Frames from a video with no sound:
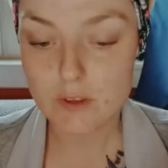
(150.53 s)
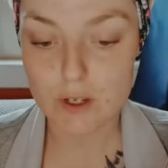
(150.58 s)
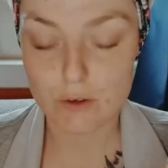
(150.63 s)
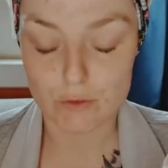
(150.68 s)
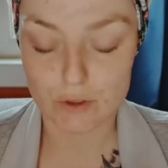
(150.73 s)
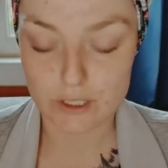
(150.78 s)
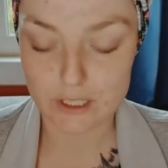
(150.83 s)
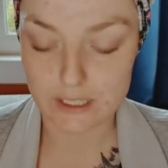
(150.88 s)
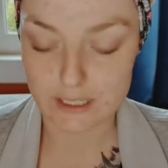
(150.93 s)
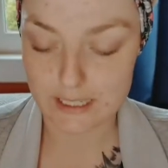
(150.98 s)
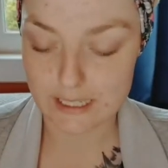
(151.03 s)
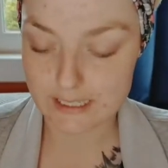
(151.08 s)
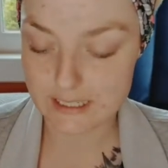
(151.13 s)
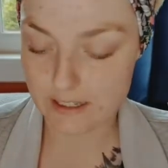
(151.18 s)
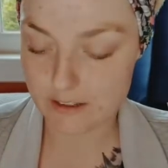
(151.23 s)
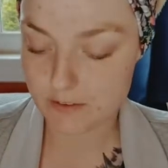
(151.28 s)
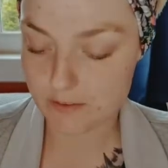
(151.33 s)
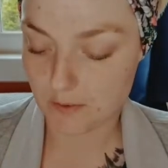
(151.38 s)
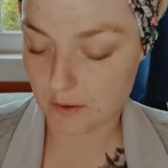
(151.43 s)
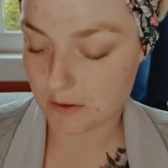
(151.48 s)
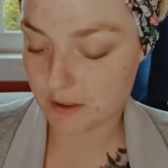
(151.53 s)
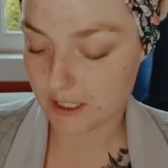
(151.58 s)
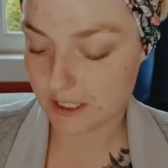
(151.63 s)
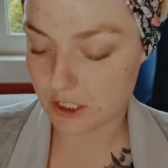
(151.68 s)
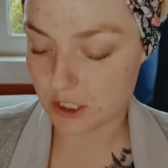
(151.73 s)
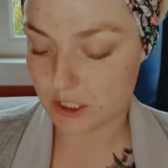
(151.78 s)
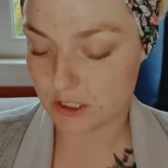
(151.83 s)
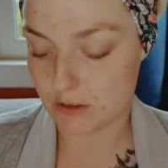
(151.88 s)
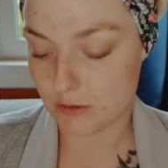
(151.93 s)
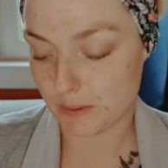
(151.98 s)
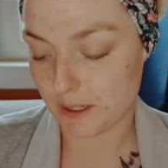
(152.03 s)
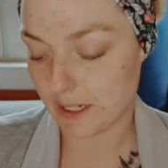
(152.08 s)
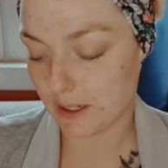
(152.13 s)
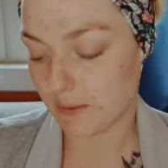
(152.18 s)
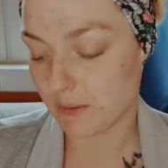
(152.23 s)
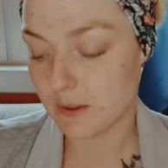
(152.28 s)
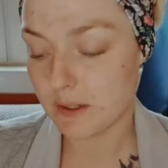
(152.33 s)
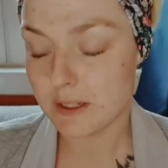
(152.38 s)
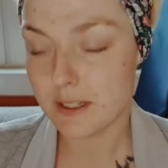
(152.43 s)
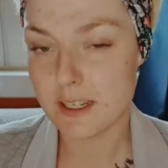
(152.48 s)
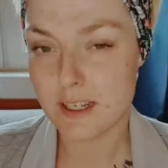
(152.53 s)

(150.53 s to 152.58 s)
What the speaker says: I really like this foundation as well.